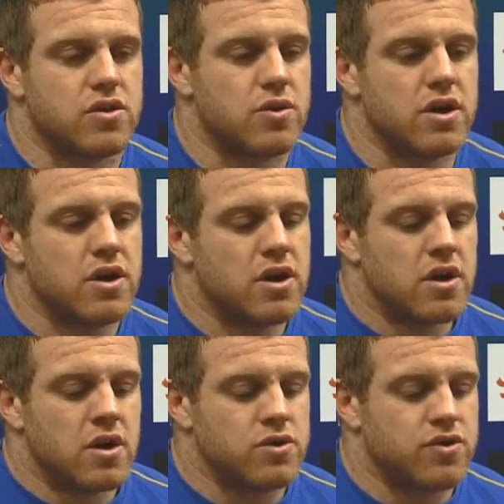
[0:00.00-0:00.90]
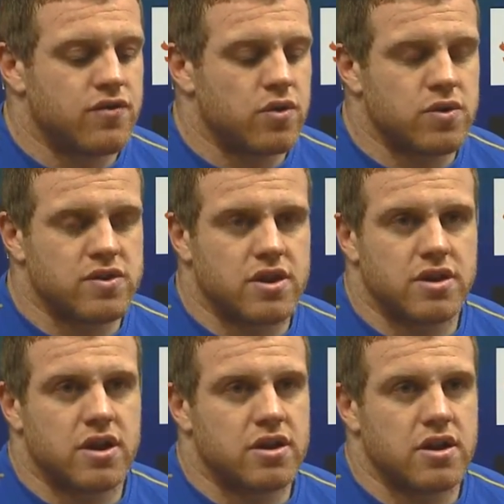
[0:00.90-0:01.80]
So we're just focused
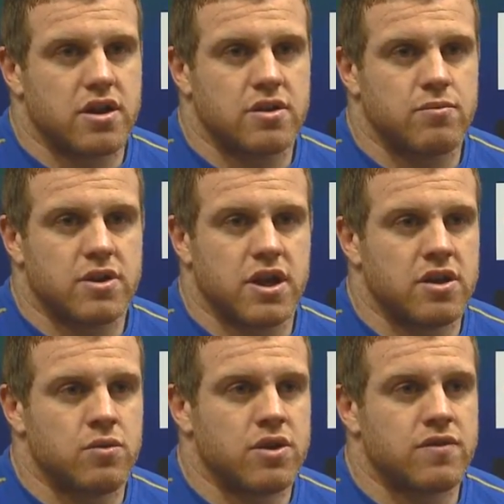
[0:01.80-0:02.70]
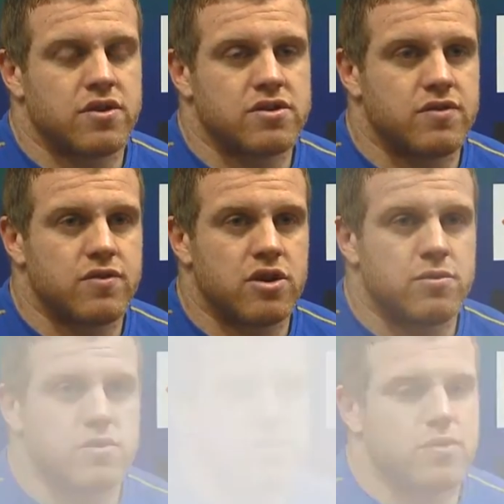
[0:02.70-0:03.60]
on getting a win first and
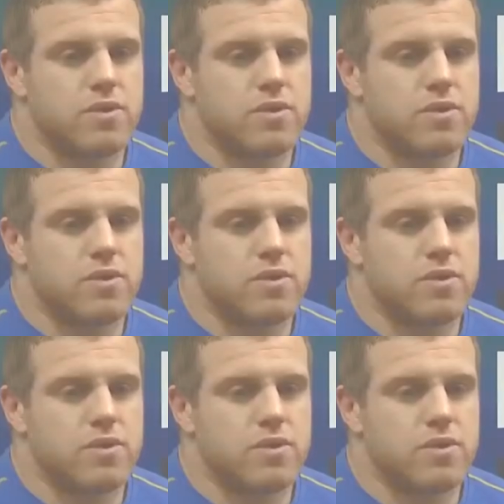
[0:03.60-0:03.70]
foremost.